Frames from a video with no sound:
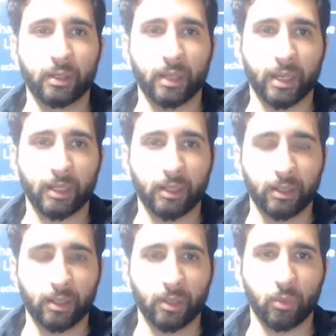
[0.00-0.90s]

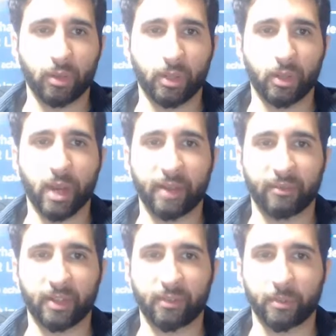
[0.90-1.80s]
Then you
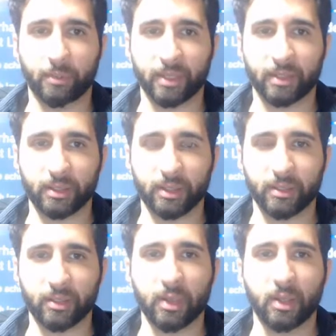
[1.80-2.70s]
have different
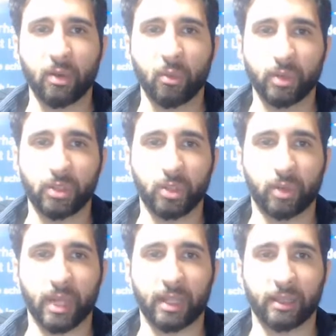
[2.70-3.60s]
businesses which
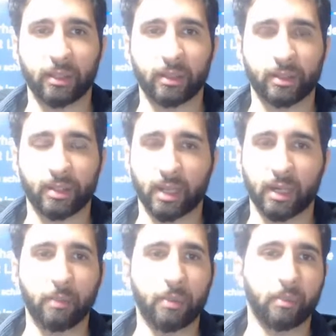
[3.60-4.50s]
you can
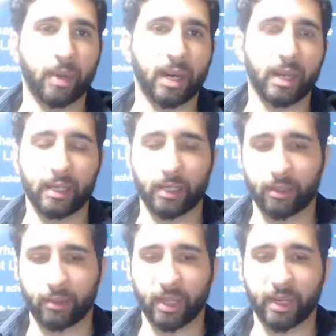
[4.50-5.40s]
set up by
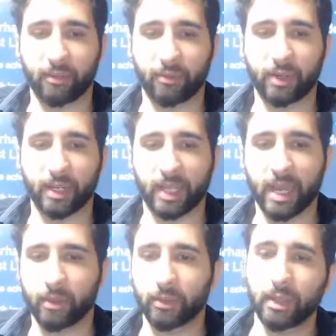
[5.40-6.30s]
getting a free
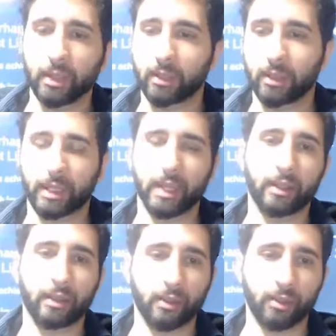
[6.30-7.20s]
account,
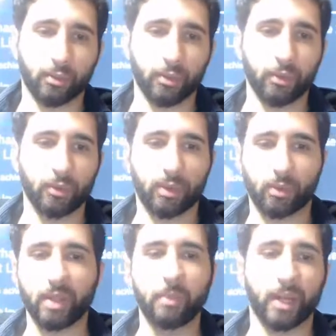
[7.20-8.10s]
clicking through
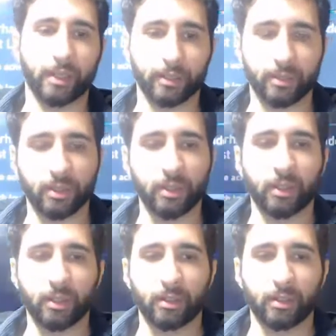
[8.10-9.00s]
3 buttons
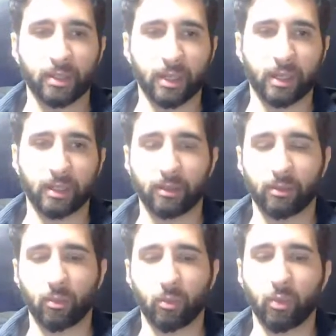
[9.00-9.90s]

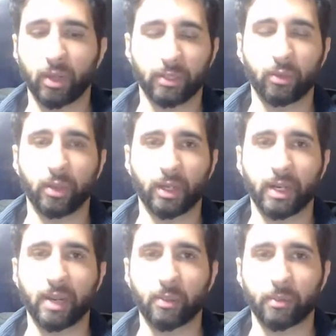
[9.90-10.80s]
saying what do you
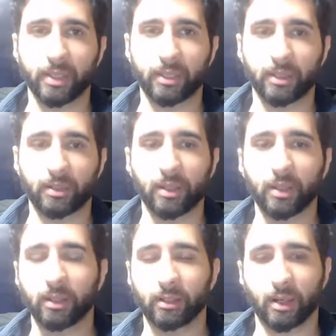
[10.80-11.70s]
want to name your business,
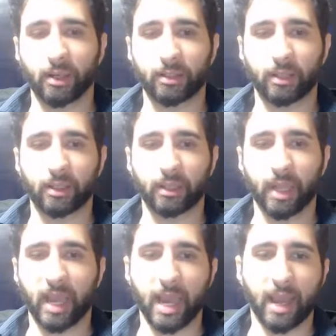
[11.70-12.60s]
does
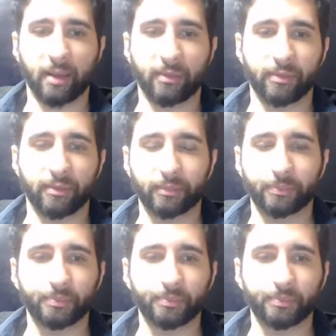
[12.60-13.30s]
it have